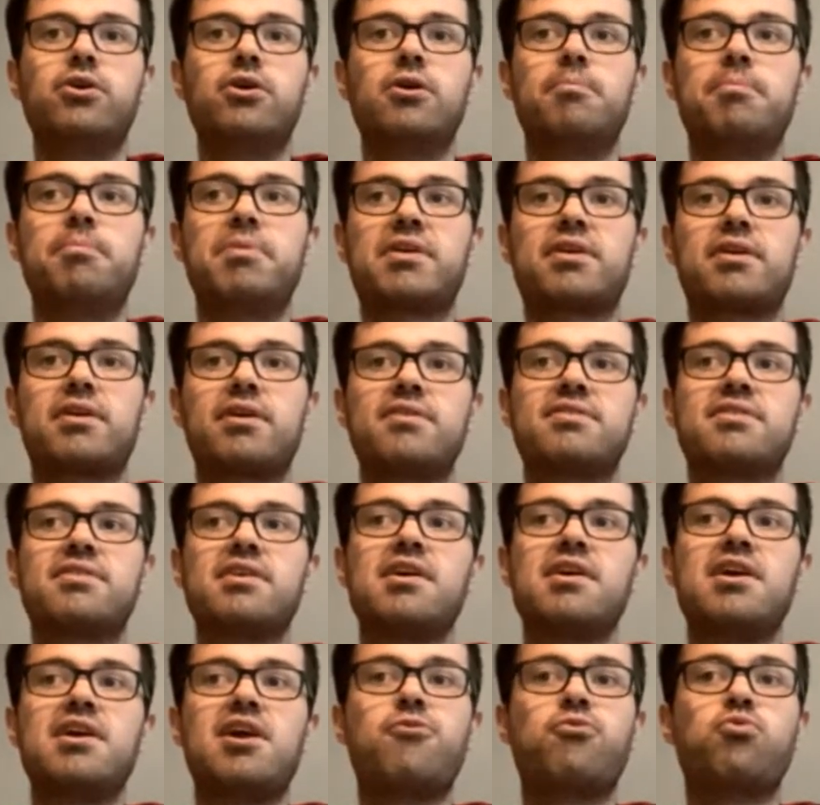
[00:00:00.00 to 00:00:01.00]
Because
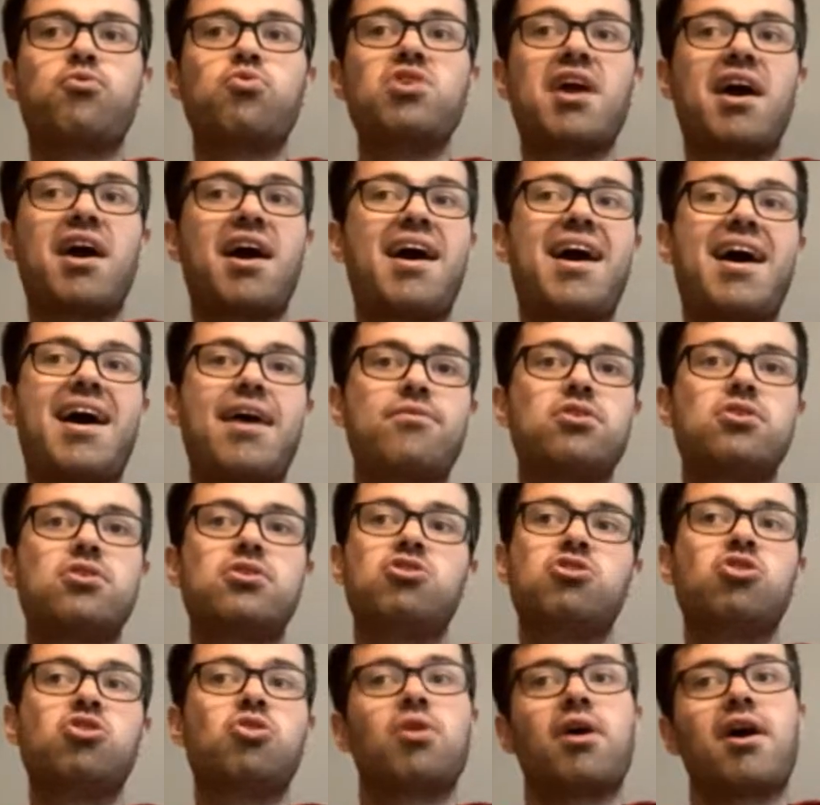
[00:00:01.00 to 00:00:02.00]
if we are having,
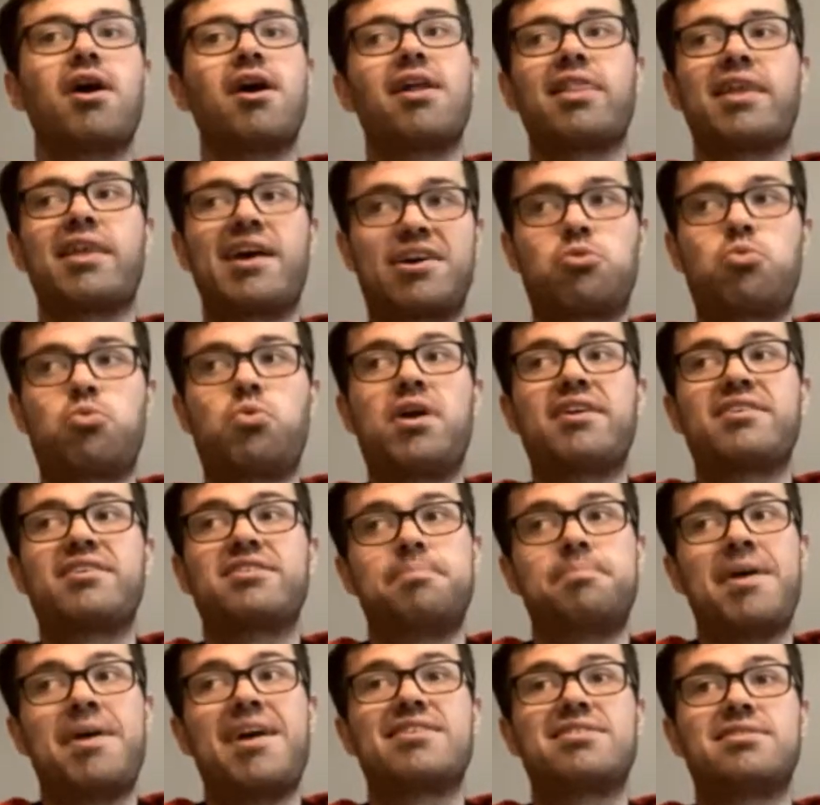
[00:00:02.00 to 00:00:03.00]
like we
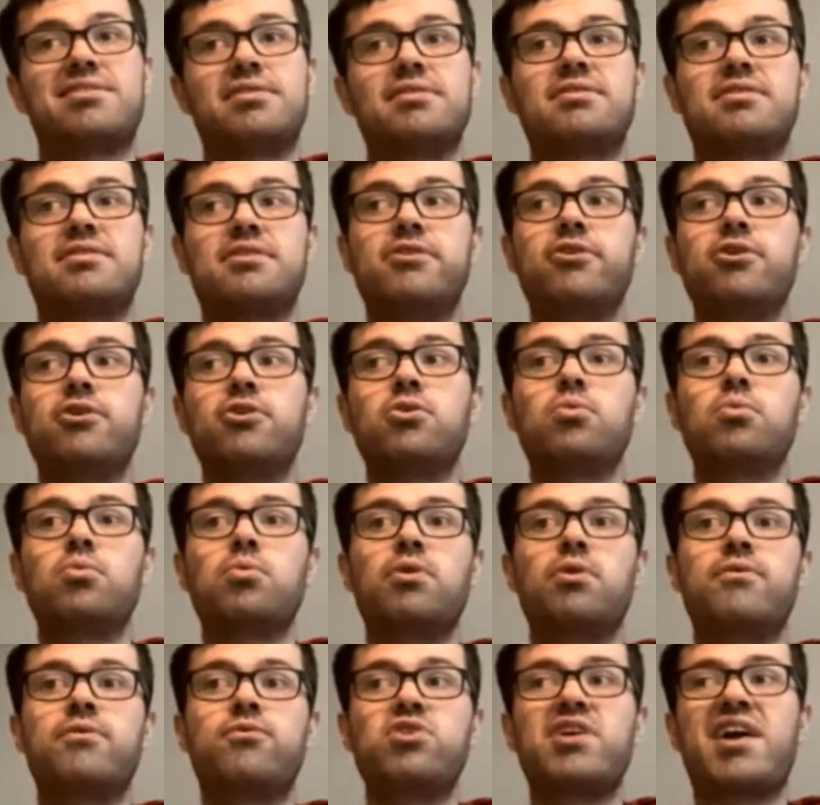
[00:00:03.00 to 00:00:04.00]
expect us to do,
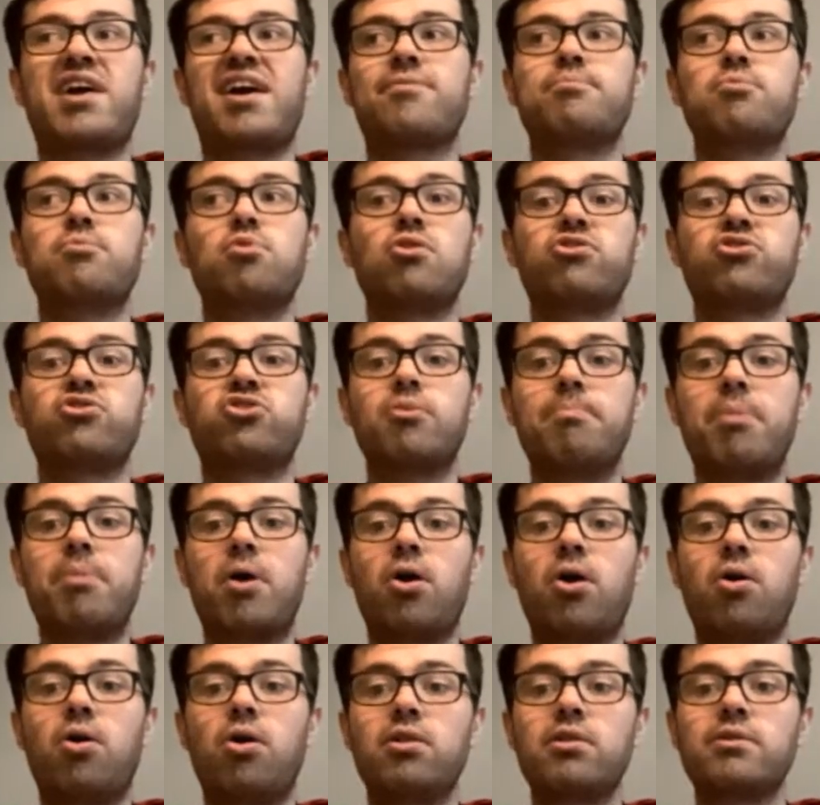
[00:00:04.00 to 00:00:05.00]
if we have most of the
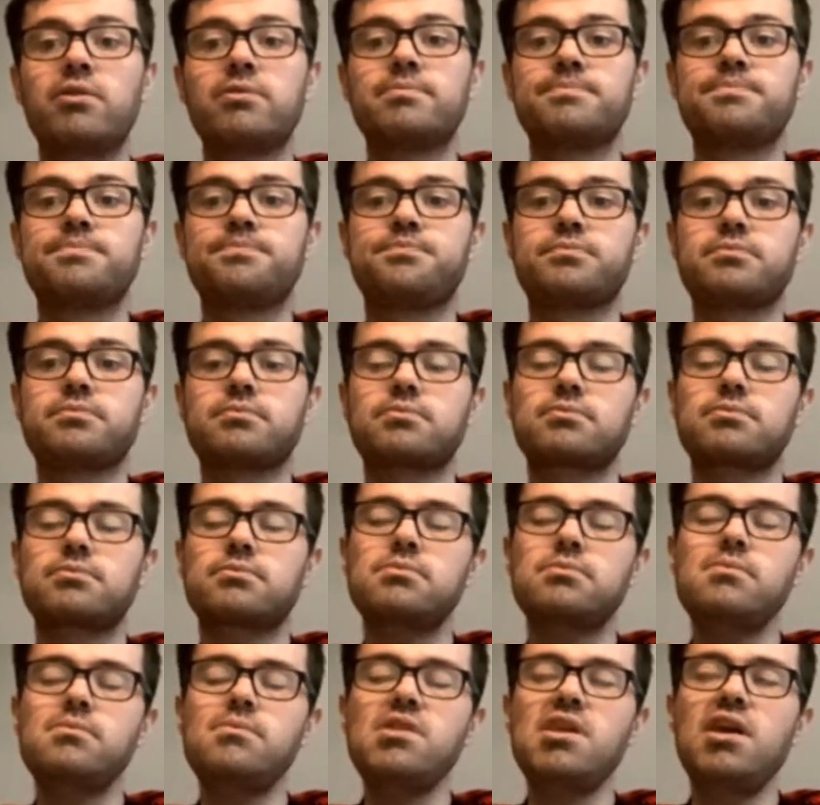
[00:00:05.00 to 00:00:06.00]
ball,
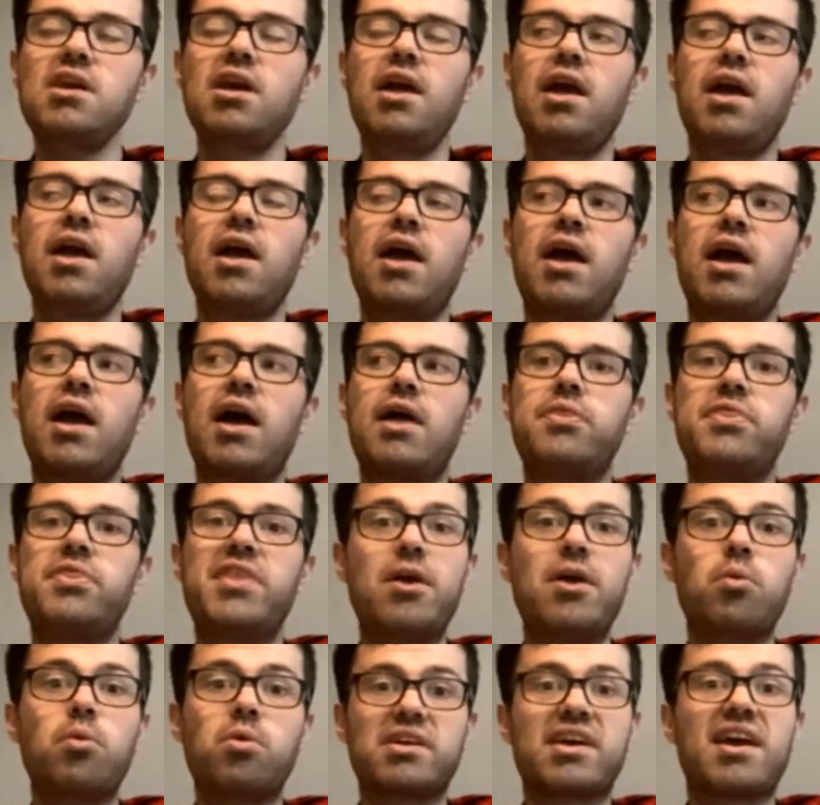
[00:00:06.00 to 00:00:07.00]

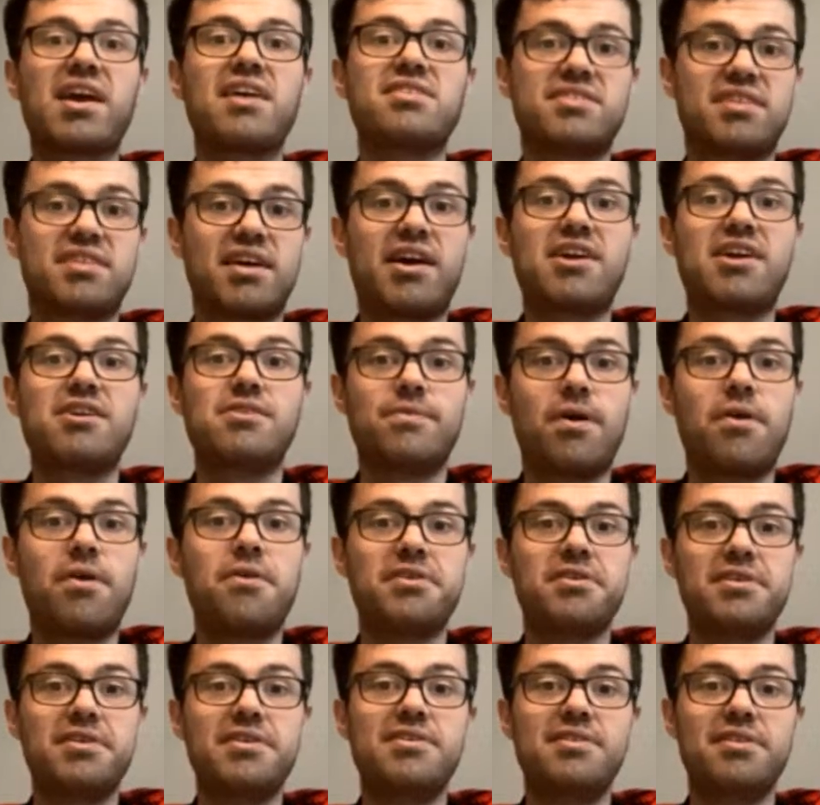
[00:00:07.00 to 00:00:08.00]
they will get tired
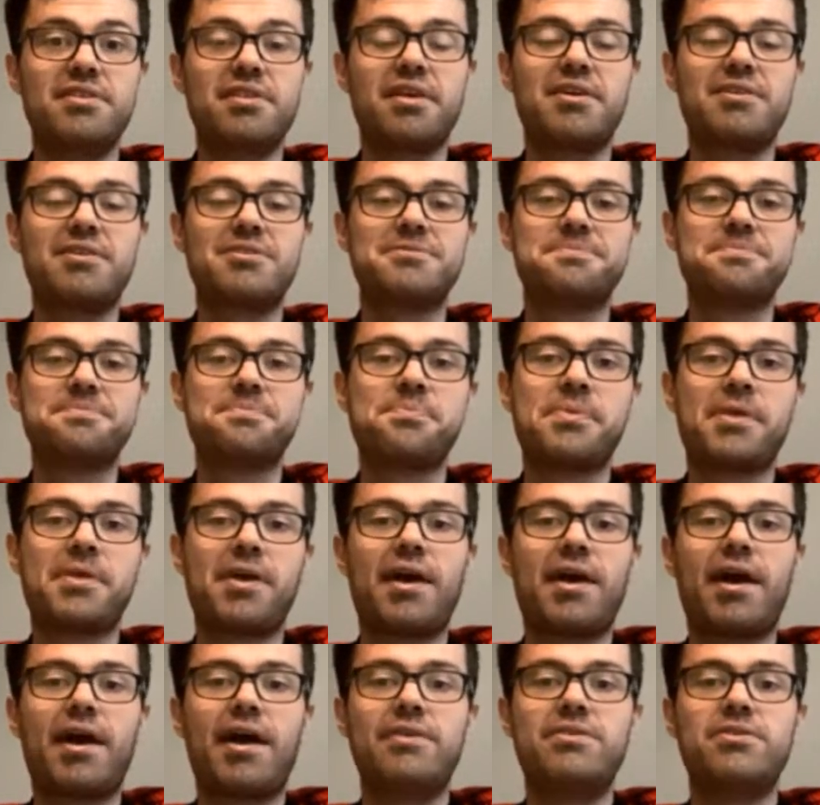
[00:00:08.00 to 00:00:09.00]
very easily,
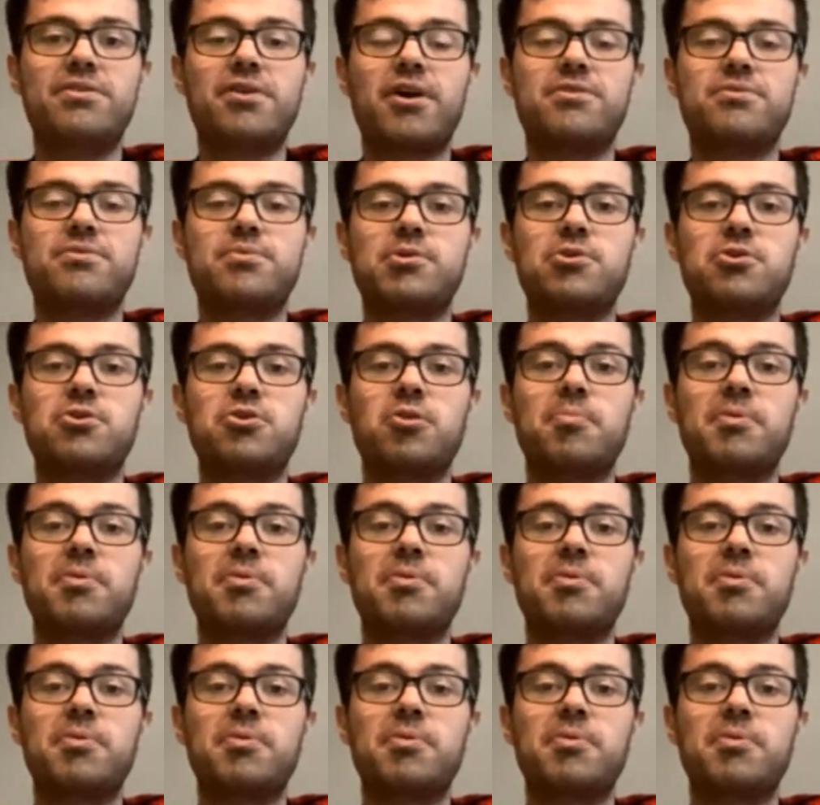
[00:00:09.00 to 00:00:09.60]
as we know.